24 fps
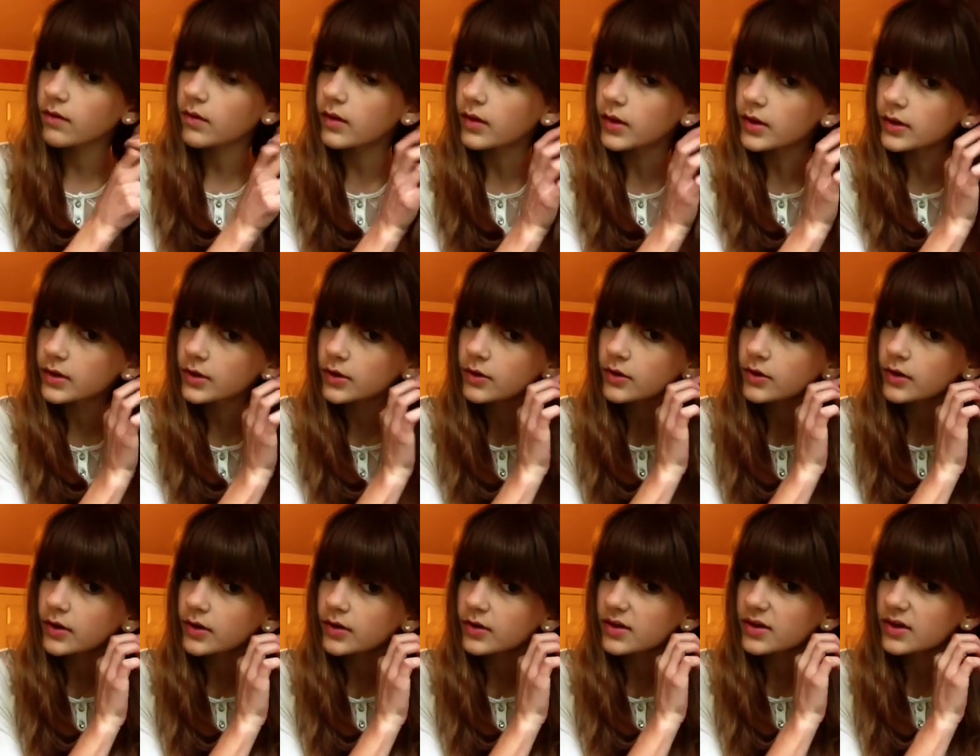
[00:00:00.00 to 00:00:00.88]
then you're
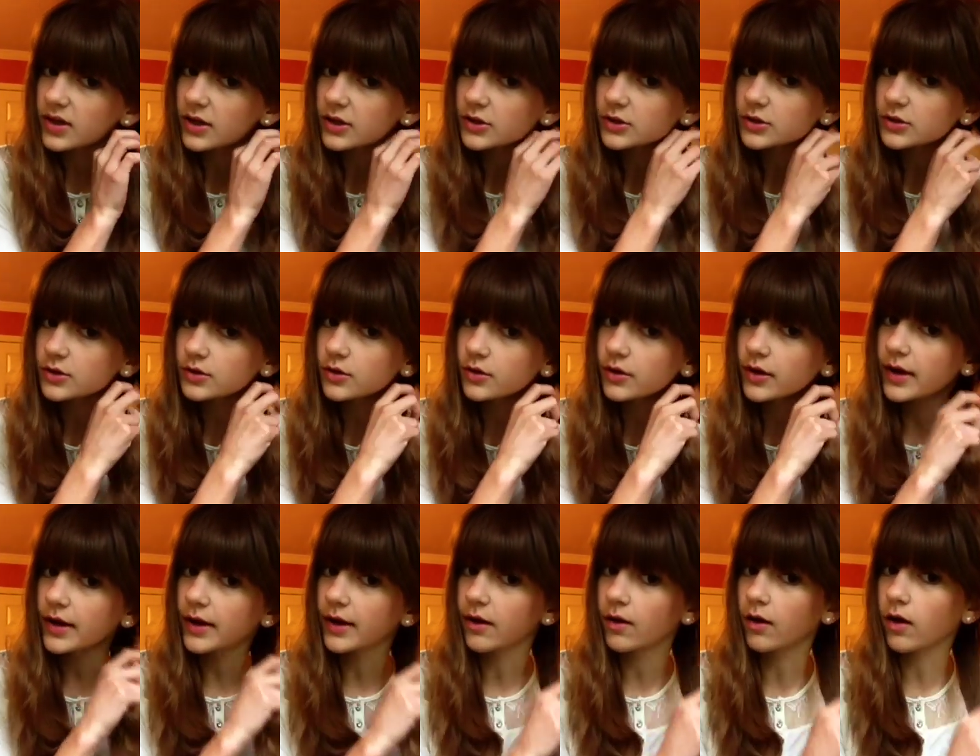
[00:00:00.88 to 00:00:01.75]
going to section your
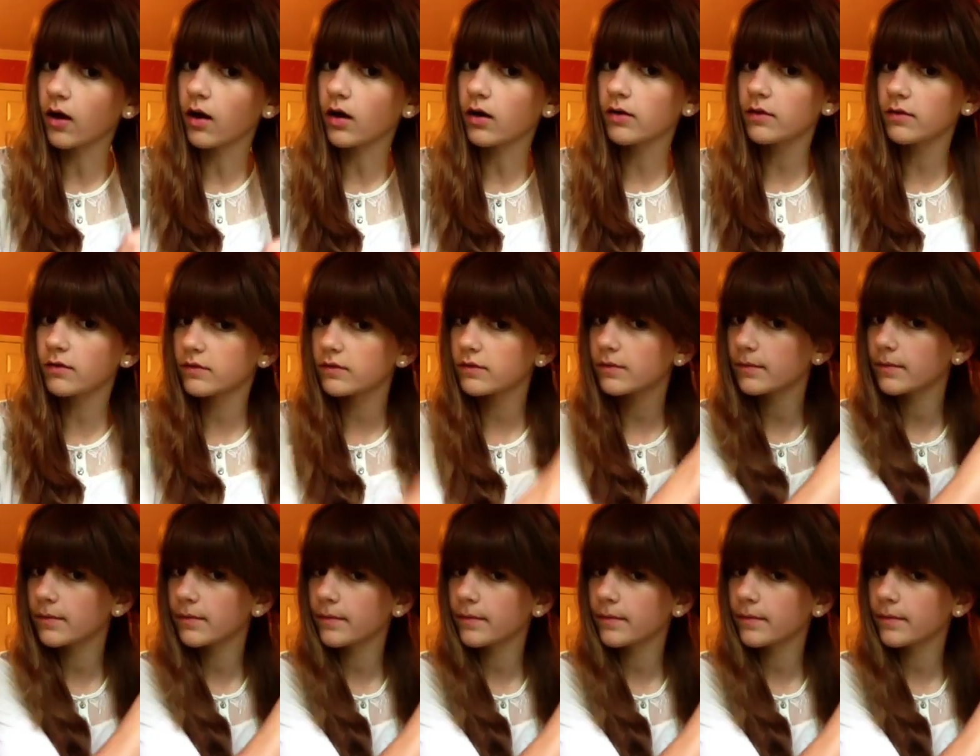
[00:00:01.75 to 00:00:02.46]
hair off